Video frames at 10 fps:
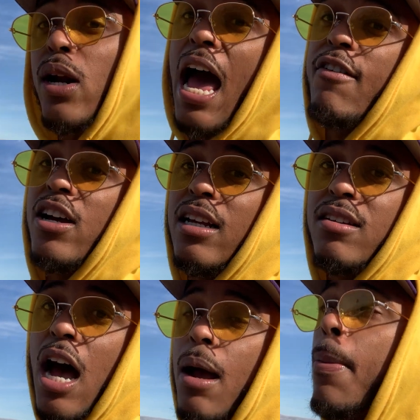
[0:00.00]
to have a good
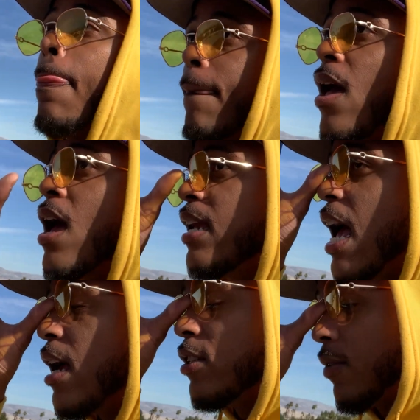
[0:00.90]
time,
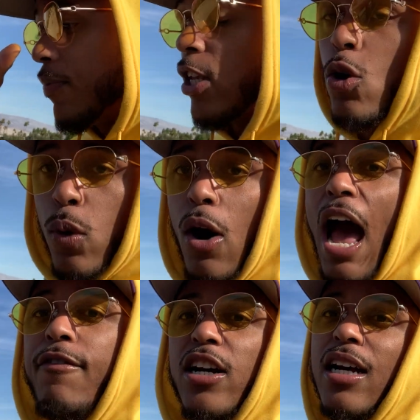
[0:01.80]
yes, you will
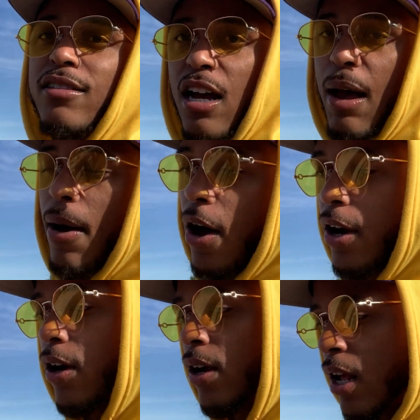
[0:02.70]
have a good time out
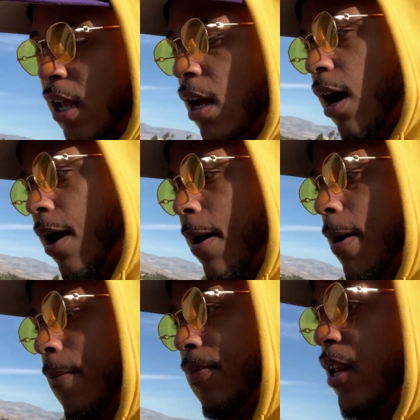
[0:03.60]
here.
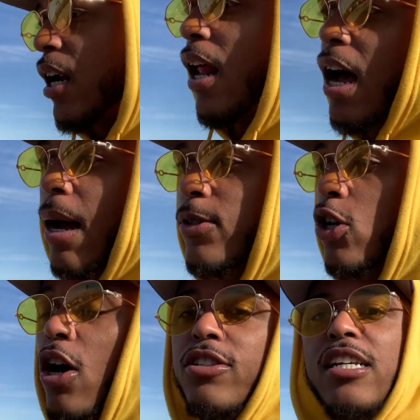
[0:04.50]
The clubs, you're
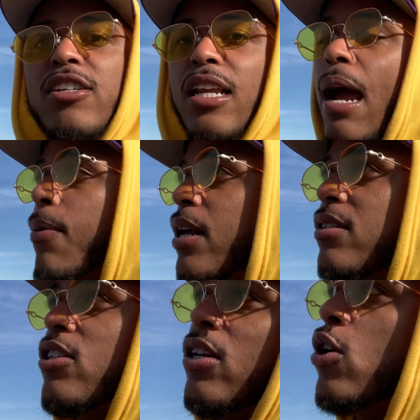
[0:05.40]
gonna see celebrities.
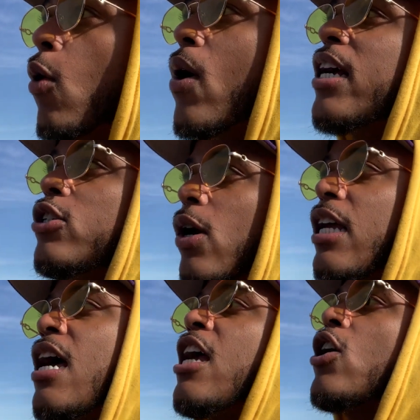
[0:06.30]

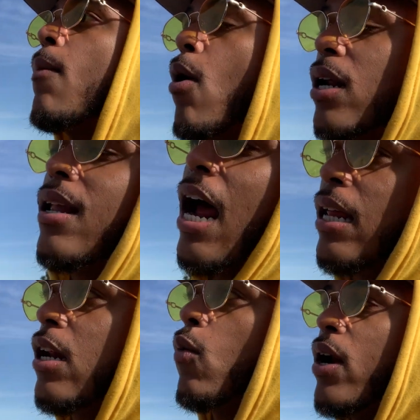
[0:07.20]
You're more than
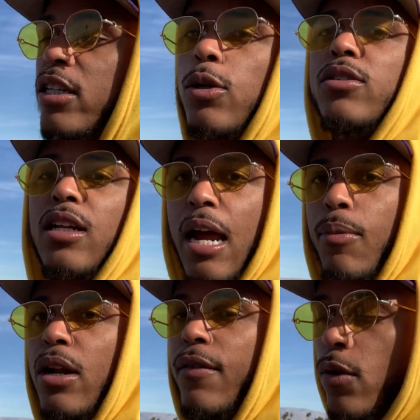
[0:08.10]
likely to run into a
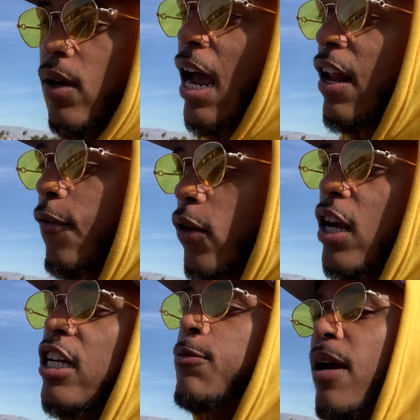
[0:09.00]
celebrity if you're in California,
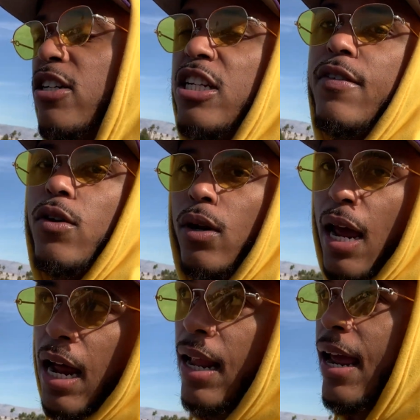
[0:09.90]
especially if you're in
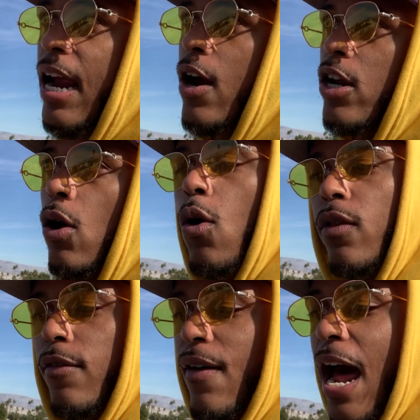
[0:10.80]
LA area or
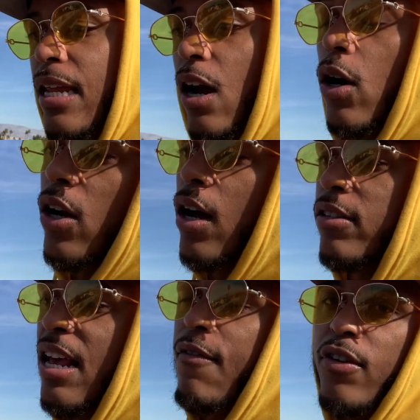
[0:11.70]
the Valley or
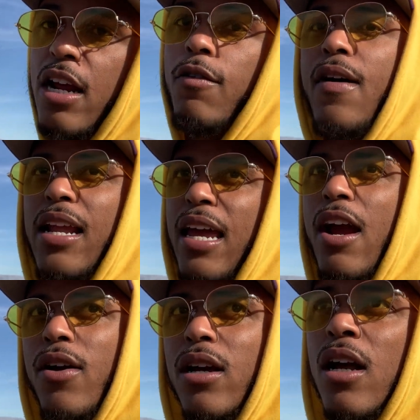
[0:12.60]
San Fernando Valley
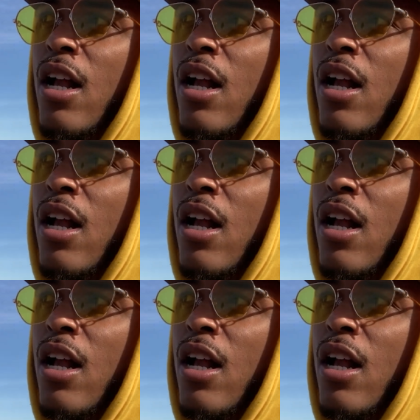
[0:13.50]
area.